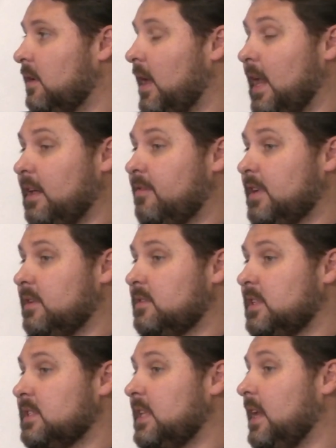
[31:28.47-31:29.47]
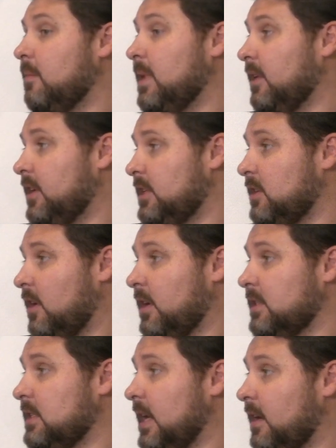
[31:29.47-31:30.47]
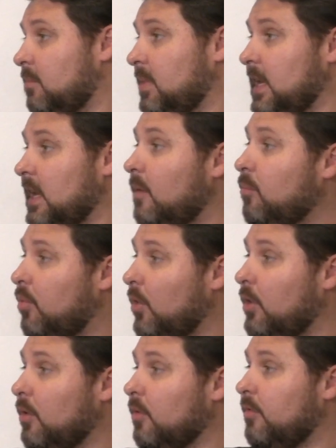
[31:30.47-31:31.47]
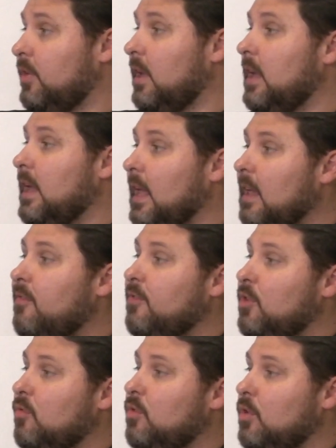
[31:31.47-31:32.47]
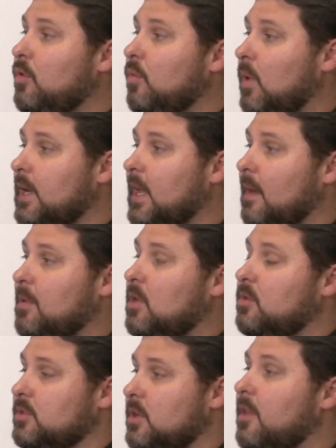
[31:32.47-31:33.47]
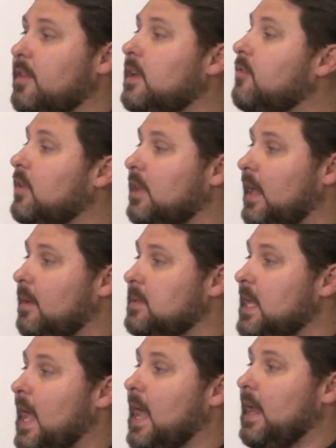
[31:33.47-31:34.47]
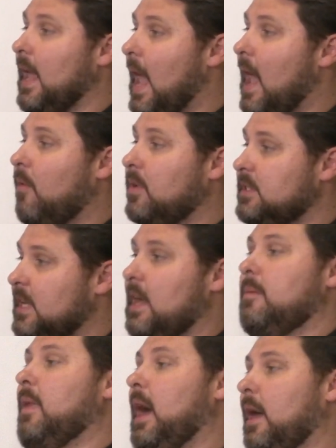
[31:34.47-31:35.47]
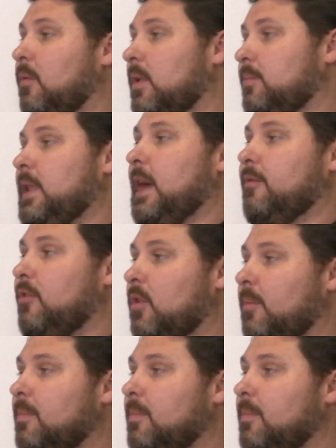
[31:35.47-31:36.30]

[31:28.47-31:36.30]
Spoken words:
and even sustainability targets that could be improved if you knew what chemicals all the different labs had at one time on one platform.